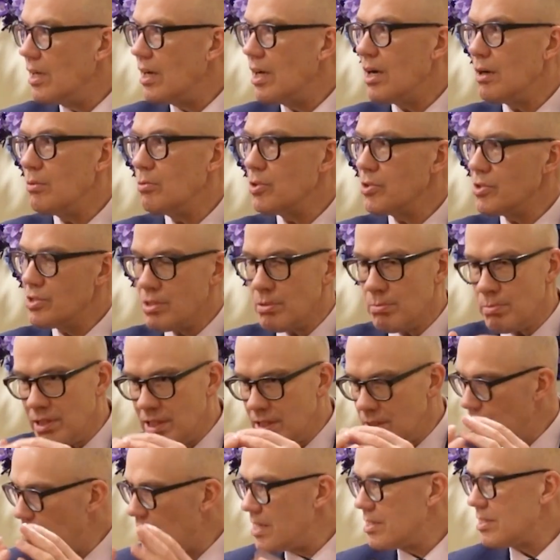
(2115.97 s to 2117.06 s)
I want to be the
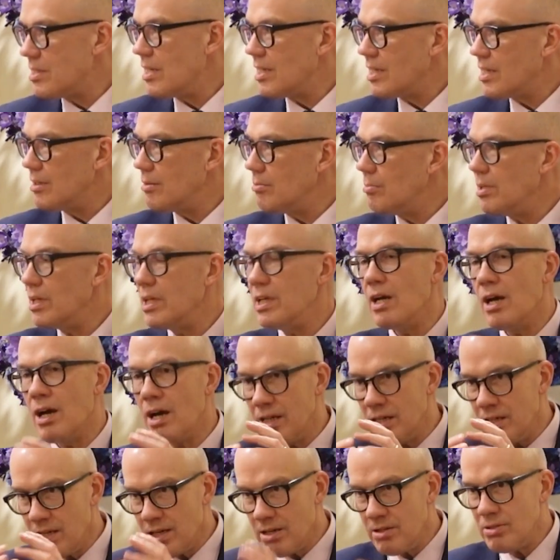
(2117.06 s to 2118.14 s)
best I can be. I
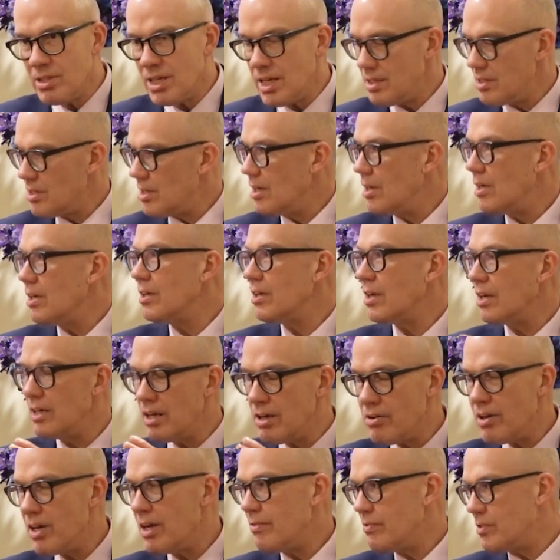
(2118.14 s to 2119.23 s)
know that's hard. I
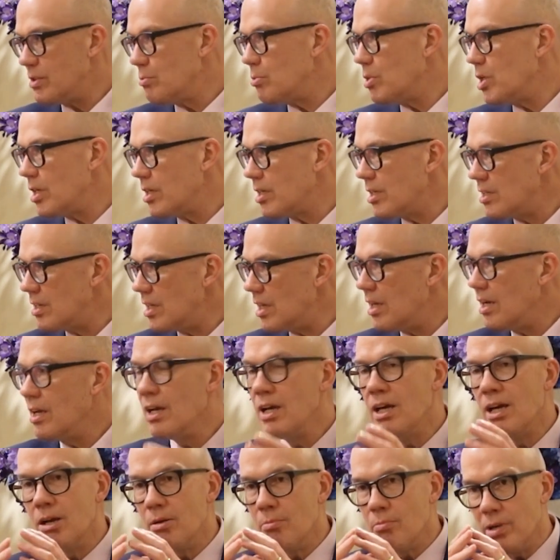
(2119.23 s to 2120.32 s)
know I have to work at it.
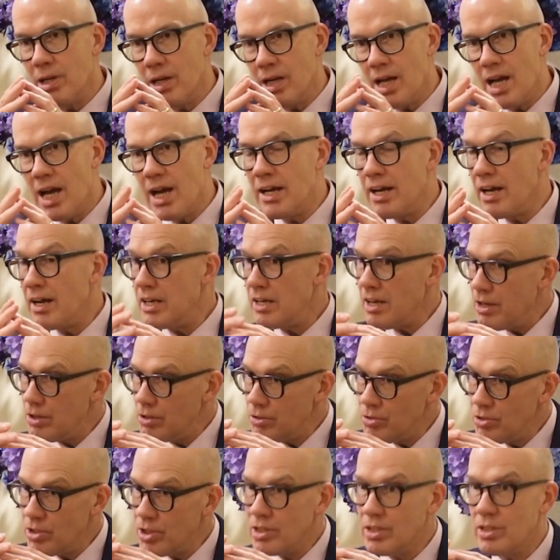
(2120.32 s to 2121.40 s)
And I
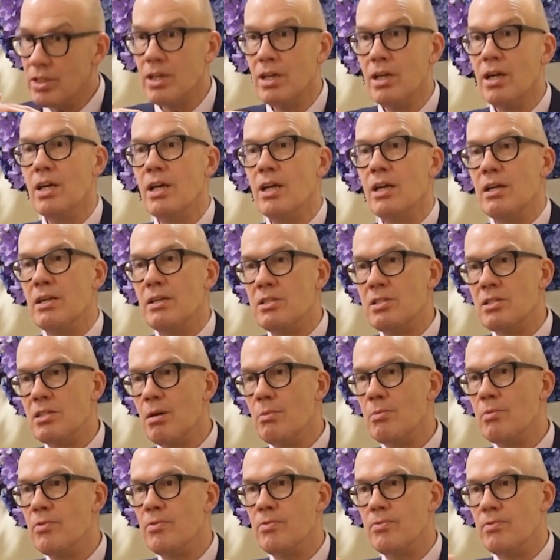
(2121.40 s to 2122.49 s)
know that
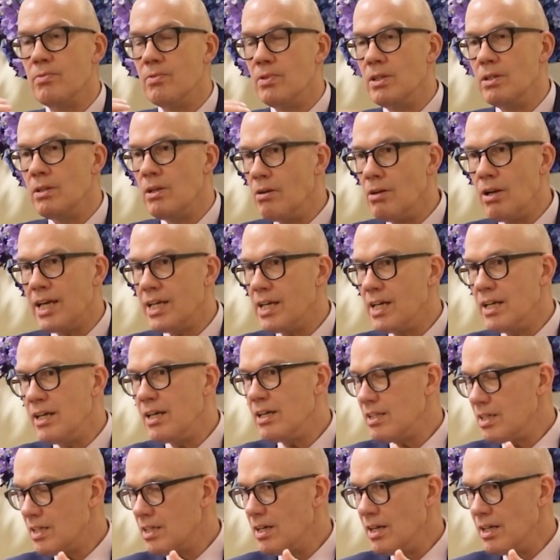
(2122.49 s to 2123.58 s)
some of, like any
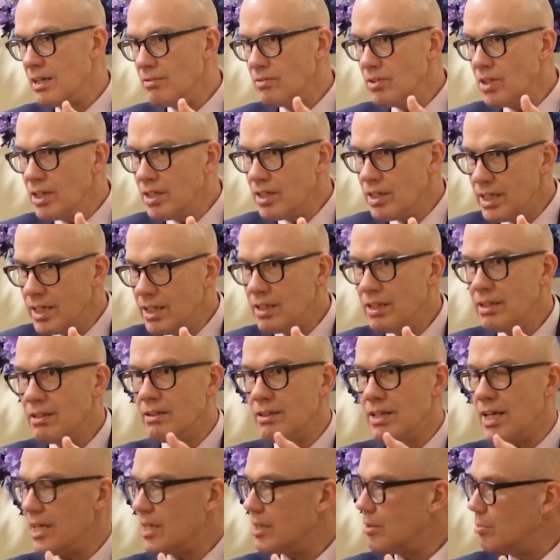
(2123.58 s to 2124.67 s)
other kind of learning,
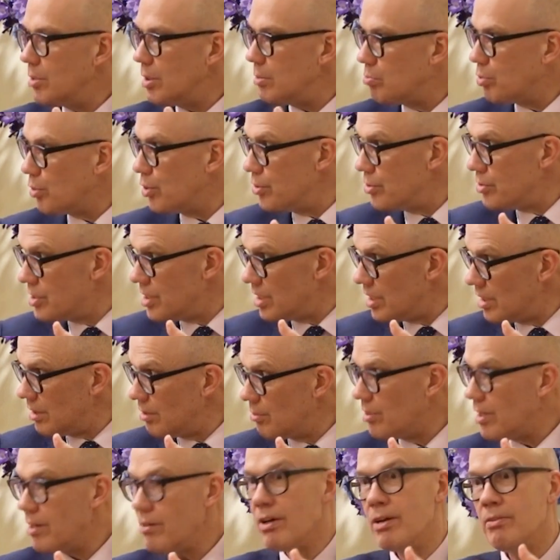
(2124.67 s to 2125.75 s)
that can be bruising,
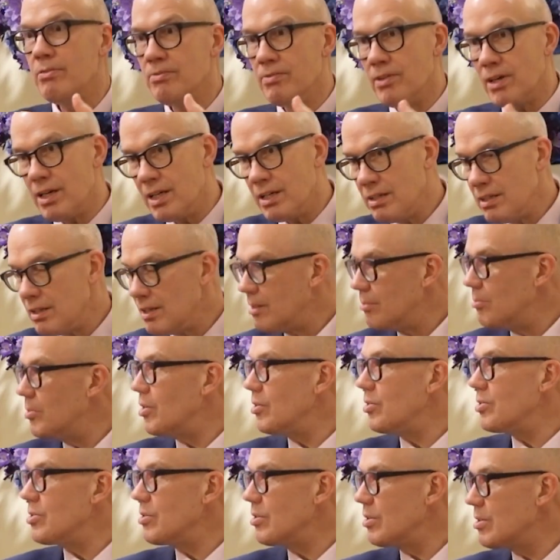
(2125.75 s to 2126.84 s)
where I find that I'm
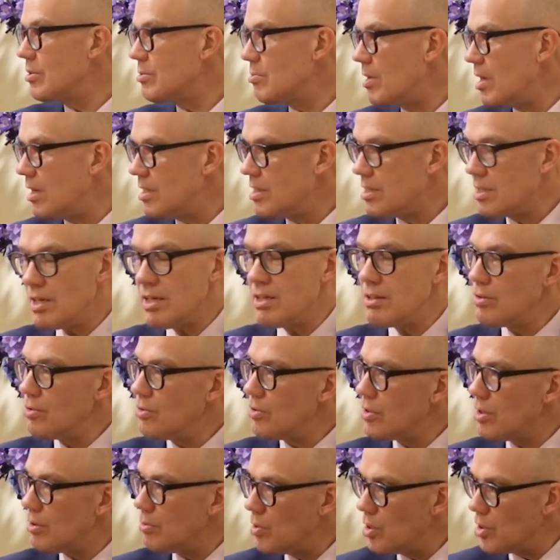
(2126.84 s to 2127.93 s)
not doing as well as I thought
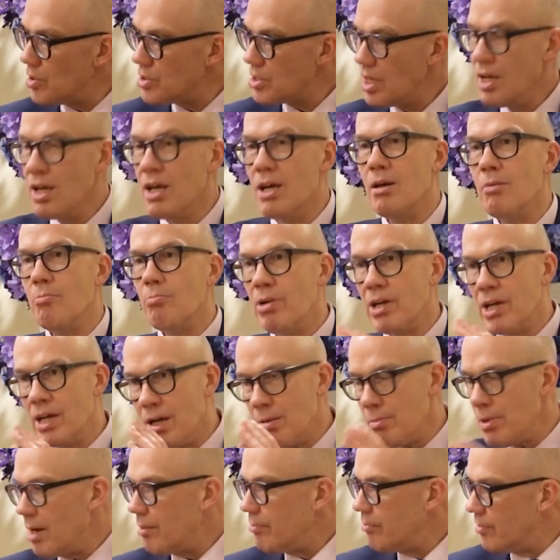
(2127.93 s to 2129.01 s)
I was, but I'm
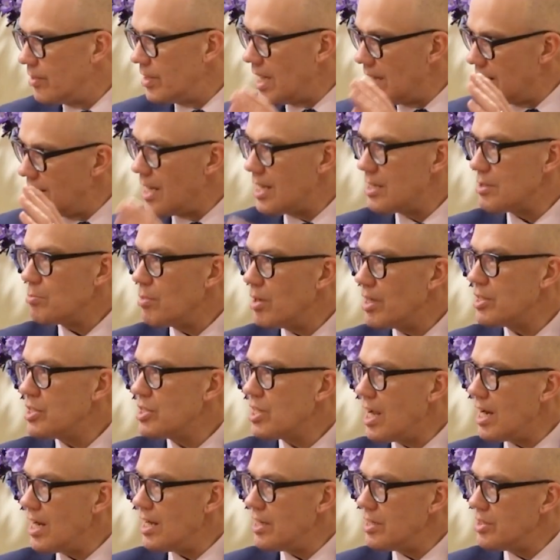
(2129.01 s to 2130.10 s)
up for that. That's my
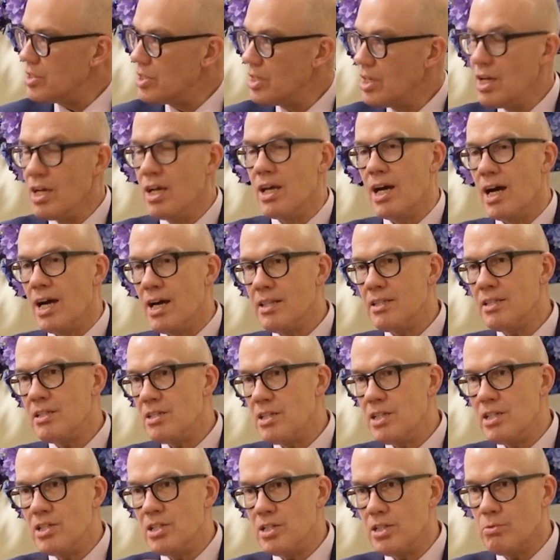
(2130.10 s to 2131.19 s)
challenge. Other
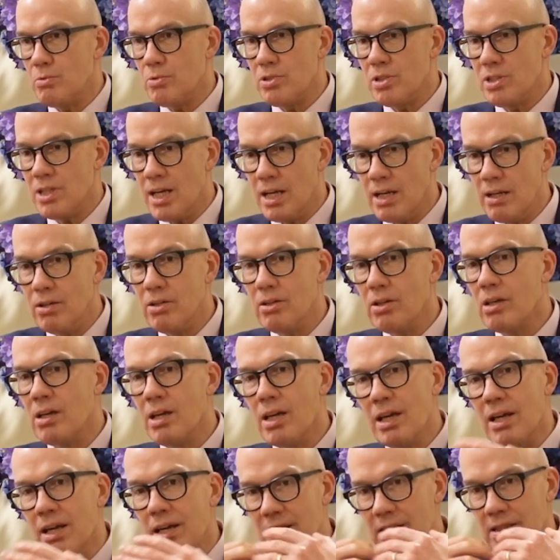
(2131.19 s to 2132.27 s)
teachers will say, look,
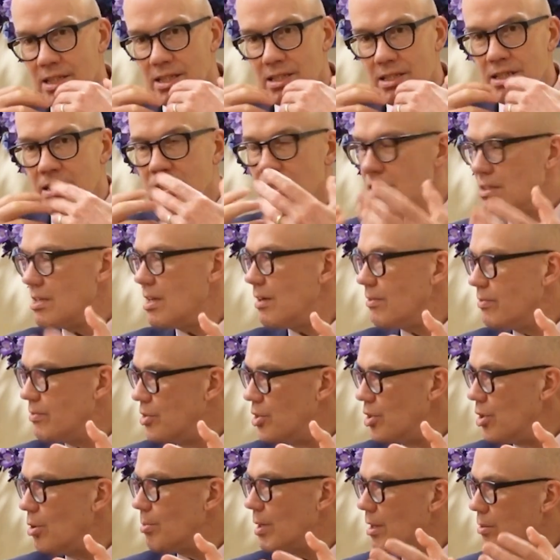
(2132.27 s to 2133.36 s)
this is a tough
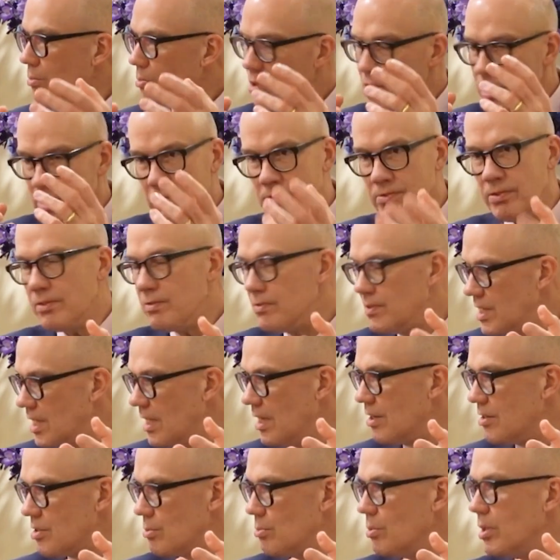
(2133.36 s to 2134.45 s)
job. I work 50
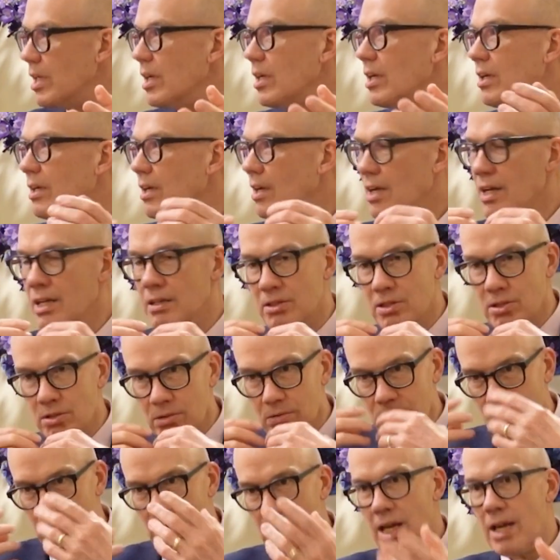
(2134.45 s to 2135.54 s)
hours a week. I
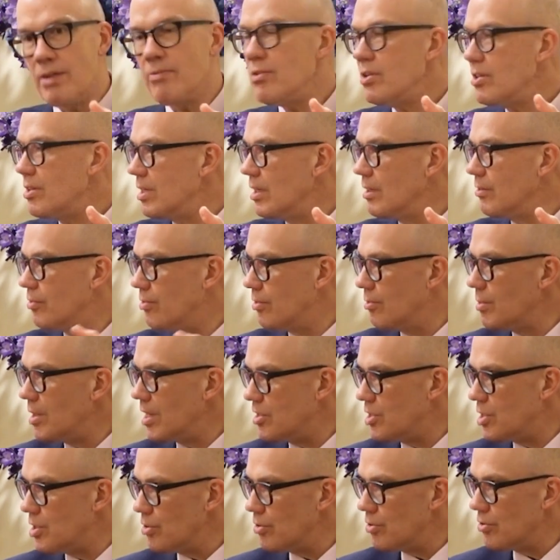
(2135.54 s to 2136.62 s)
do everything for my
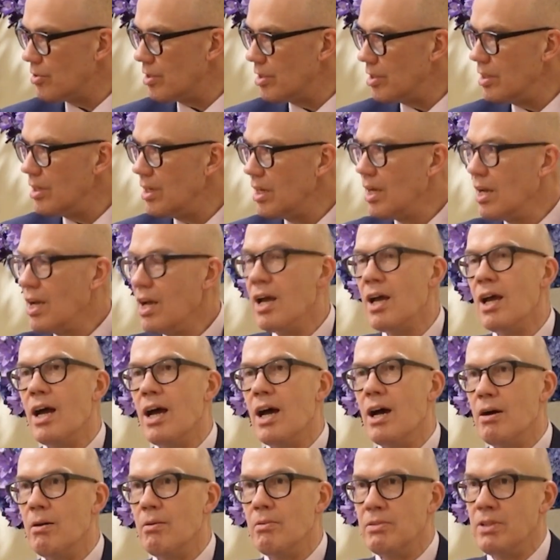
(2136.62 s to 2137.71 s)
children.
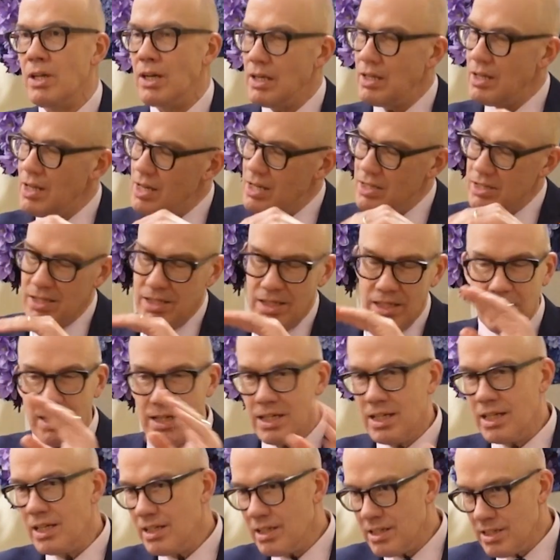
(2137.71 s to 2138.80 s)
The last thing I
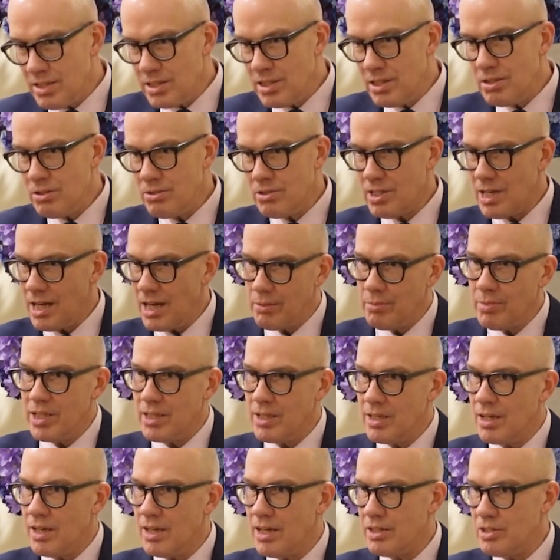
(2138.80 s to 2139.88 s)
need is you telling me
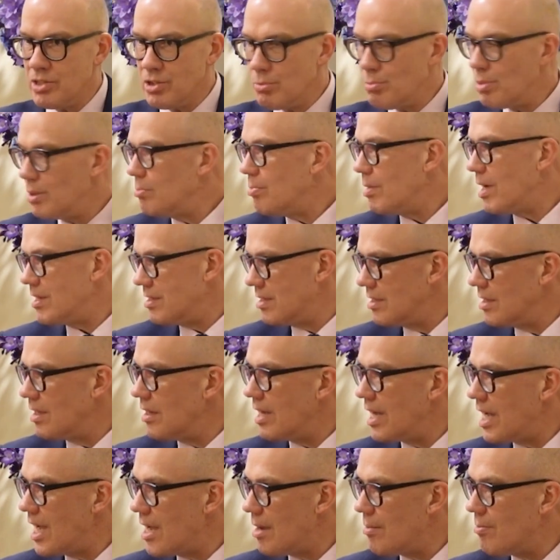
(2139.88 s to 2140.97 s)
that I should be better than
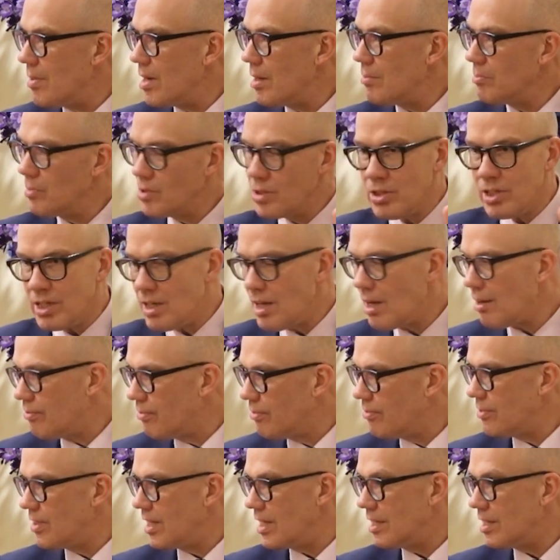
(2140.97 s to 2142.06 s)
I am. I'm good enough.
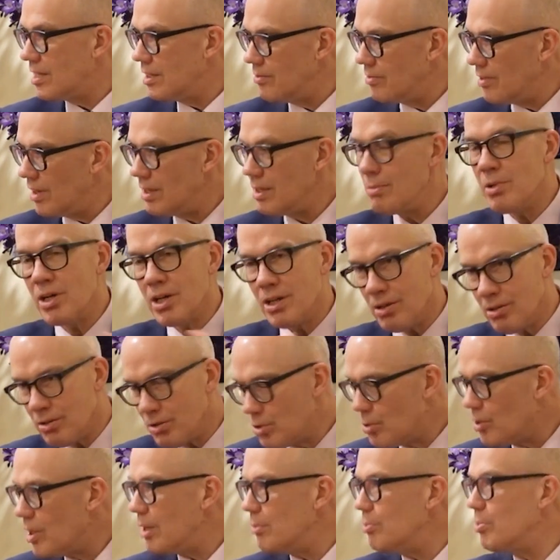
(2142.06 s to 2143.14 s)
Thank you. I might not
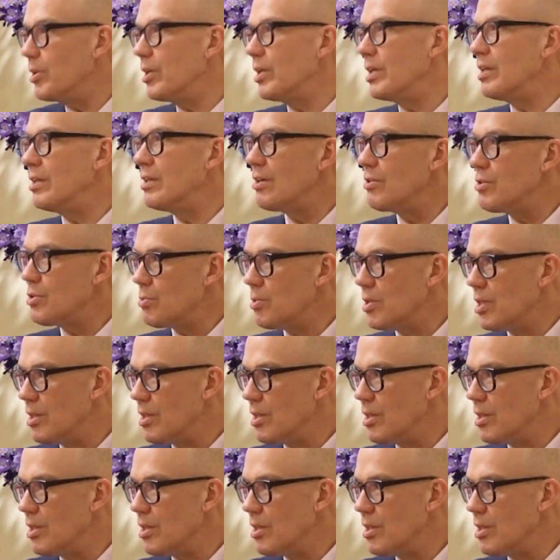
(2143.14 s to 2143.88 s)
quite put it in those words.